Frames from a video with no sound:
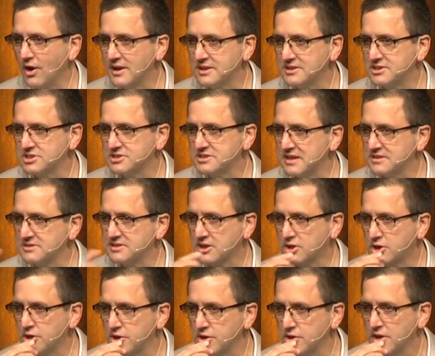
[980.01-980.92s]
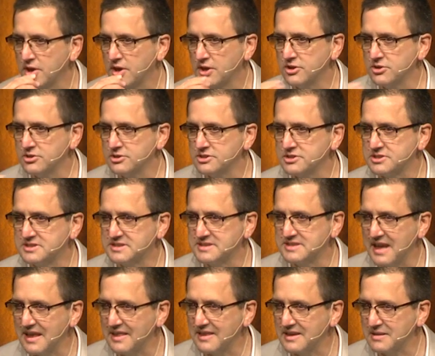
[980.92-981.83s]
It just sounds like, Kurt, you're just
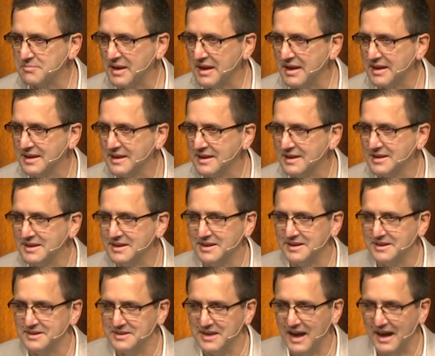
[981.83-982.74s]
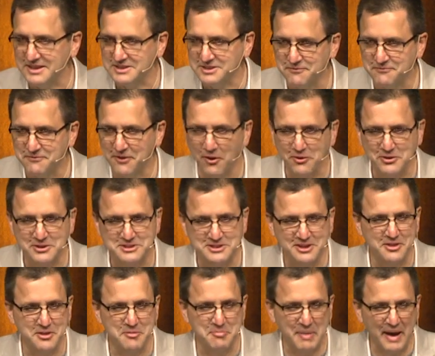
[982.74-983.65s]
telling me not to focus
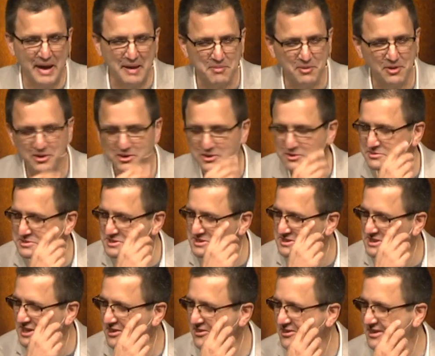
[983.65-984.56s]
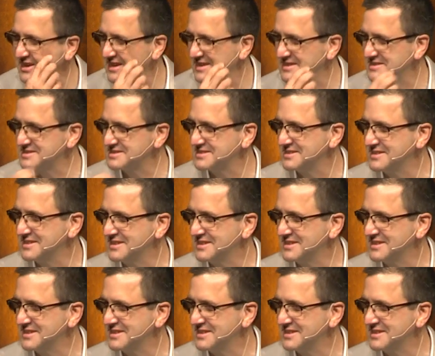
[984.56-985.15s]
on the Bible? Are you serious?